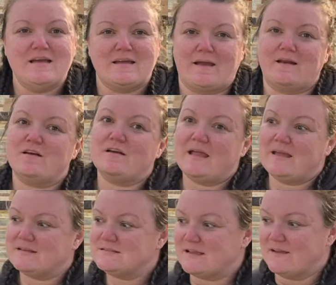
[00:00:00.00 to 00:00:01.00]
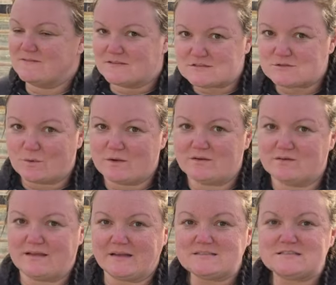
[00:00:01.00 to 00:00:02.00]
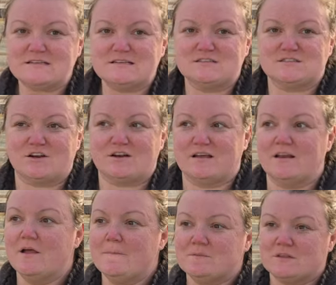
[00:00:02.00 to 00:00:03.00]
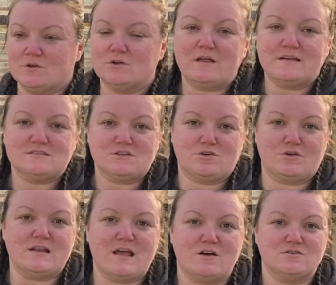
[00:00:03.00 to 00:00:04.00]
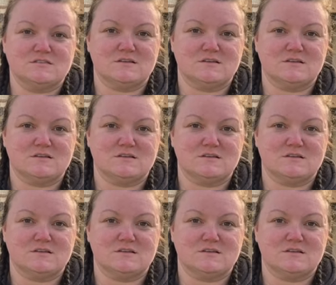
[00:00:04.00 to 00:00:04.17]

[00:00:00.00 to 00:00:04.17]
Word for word: get our hands in the soil, get seeds started, utilize the greenhouse.